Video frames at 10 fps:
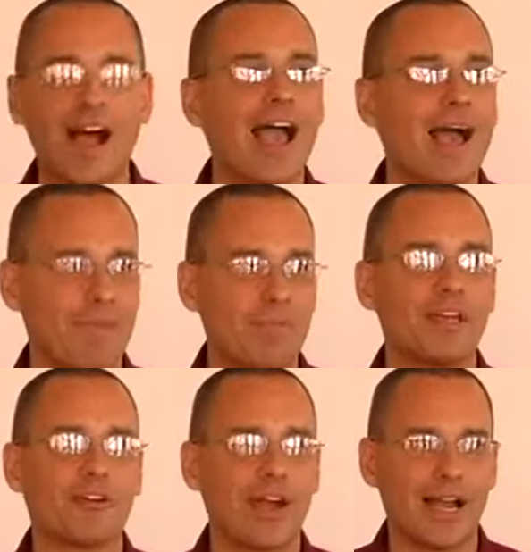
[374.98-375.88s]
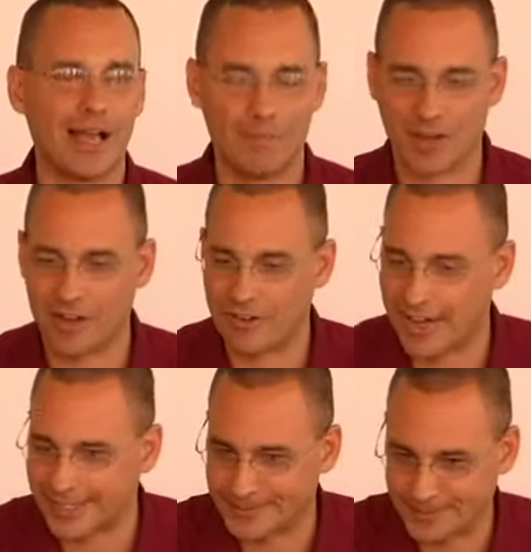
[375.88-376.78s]
I happen to be a great
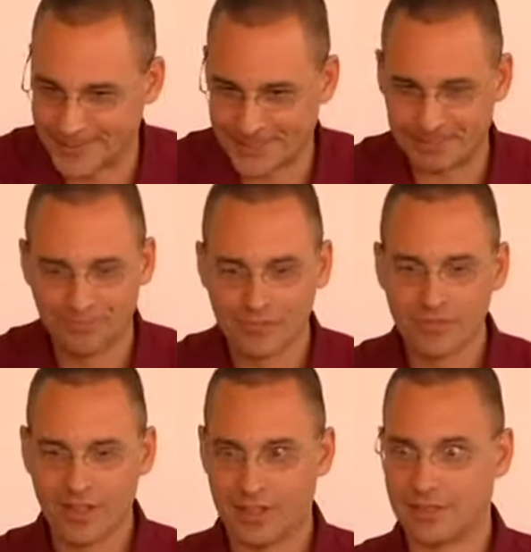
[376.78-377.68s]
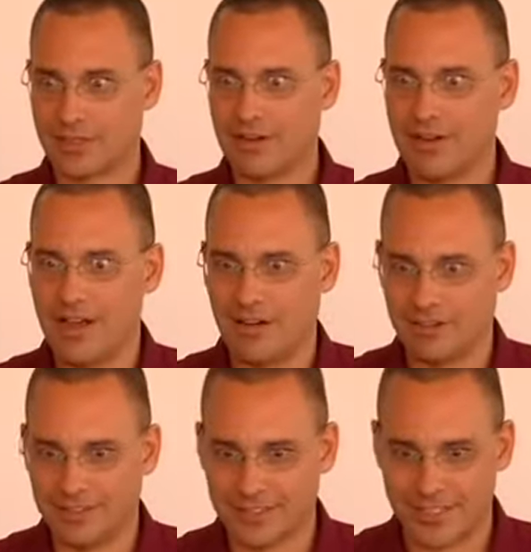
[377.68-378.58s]
hypochondriac, right? It's like, oh
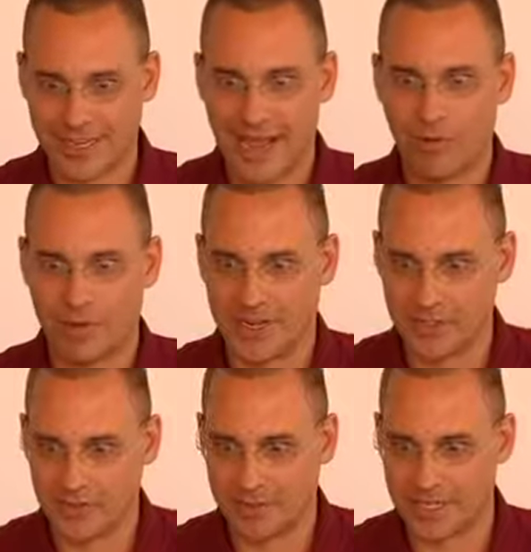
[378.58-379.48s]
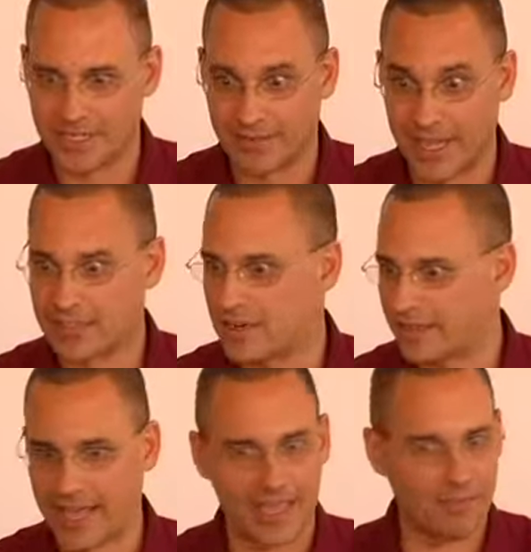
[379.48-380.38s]
no, it's like, now what am I doing to myself?
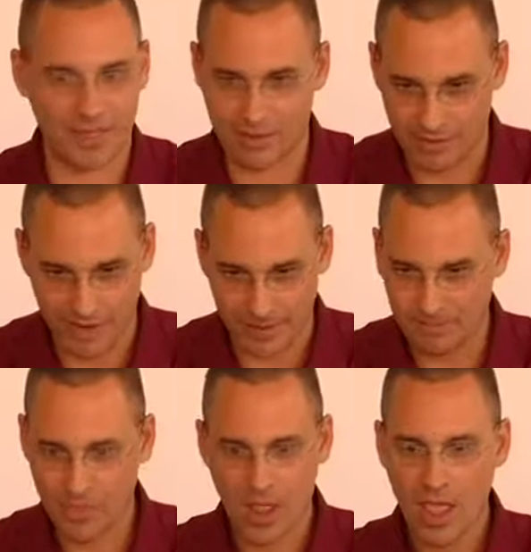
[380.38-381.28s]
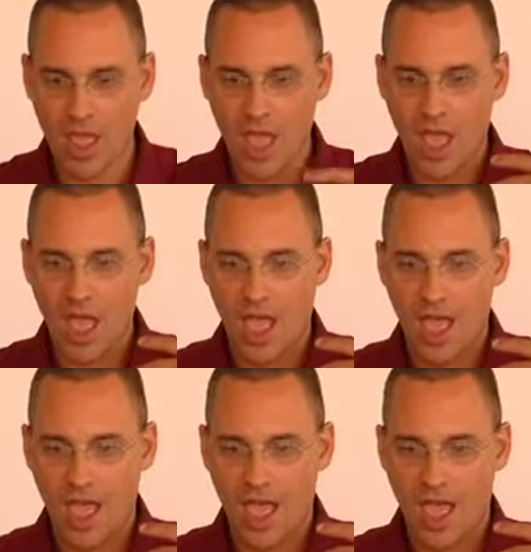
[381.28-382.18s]
That can't be good, right?
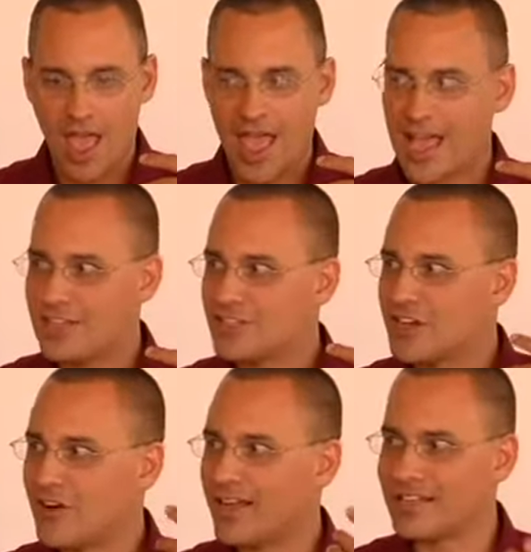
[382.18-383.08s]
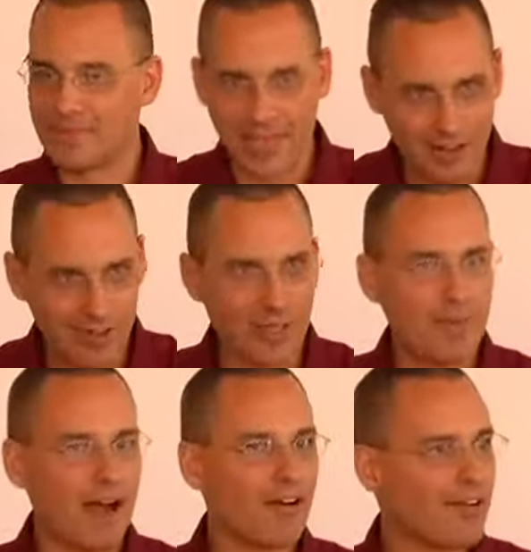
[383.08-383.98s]
And so as I'm getting really
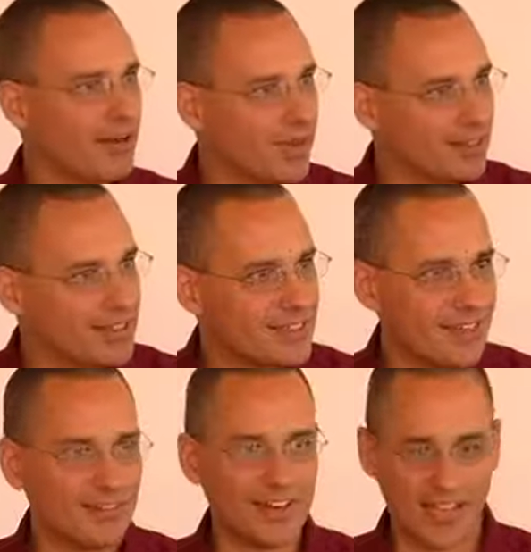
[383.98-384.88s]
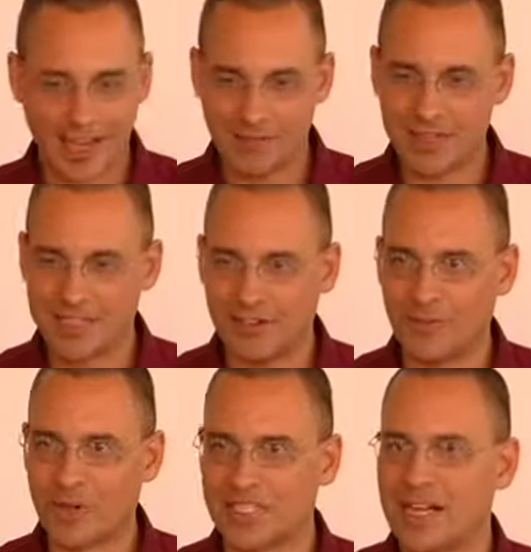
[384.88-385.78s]
paranoid about this stuff and getting myself
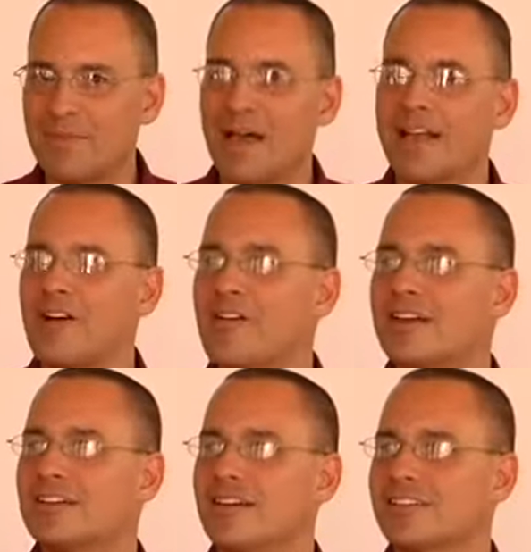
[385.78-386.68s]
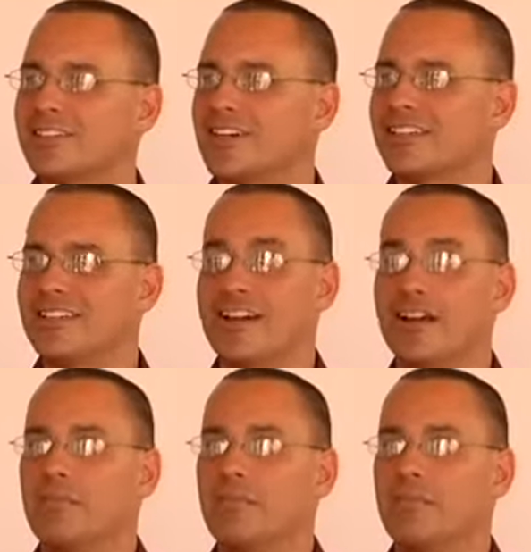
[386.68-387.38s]
worked up, I go and I talk to Dr. Young.